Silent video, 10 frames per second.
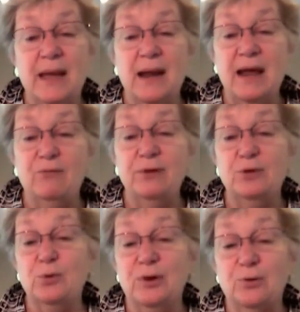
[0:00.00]
And have
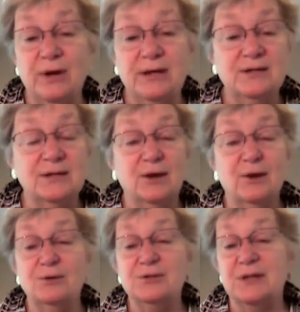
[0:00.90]
what you agreed to
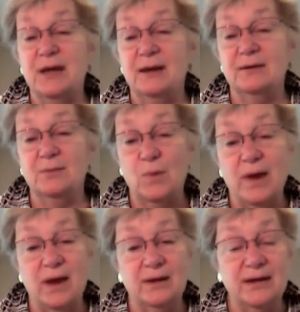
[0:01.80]
those, and
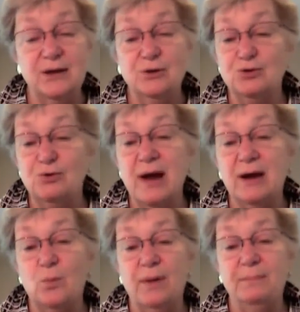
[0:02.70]
can you
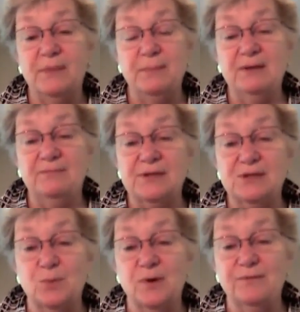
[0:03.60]
track what the
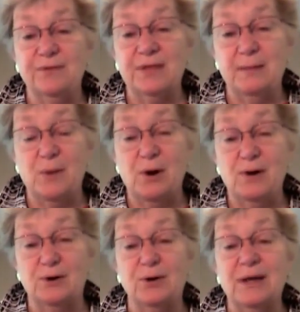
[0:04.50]
benefits were for that
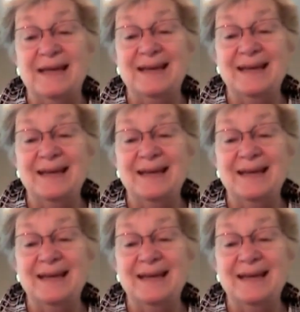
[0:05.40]
partner?